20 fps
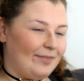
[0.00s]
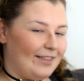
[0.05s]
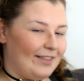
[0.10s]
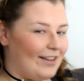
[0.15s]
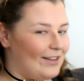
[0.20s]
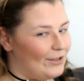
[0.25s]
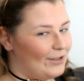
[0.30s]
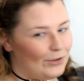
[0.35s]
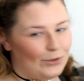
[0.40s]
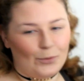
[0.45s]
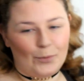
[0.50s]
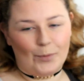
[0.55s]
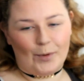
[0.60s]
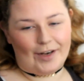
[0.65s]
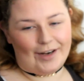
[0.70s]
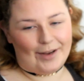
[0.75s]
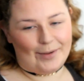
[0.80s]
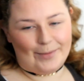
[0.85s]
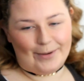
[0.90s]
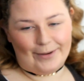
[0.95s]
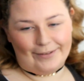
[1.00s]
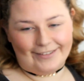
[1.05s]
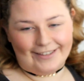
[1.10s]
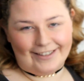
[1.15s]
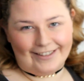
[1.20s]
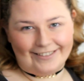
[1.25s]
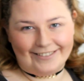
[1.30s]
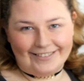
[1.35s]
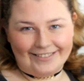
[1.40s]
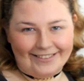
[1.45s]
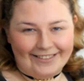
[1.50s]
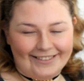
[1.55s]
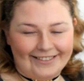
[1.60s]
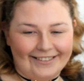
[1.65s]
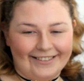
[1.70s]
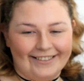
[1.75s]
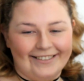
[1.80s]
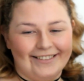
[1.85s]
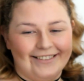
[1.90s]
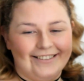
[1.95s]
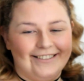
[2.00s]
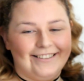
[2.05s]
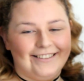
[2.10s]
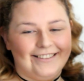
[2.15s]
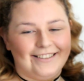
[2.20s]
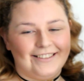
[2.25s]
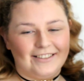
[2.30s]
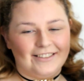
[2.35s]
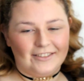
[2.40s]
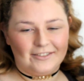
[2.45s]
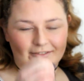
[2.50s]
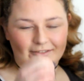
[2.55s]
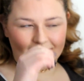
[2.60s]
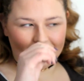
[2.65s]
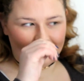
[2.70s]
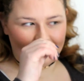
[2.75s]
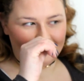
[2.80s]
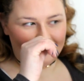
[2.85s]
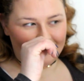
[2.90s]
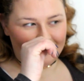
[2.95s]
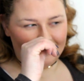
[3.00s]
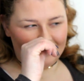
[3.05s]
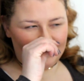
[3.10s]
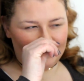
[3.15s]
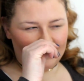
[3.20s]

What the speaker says: Well, that's convenient because I'm going to do it like, where is it under...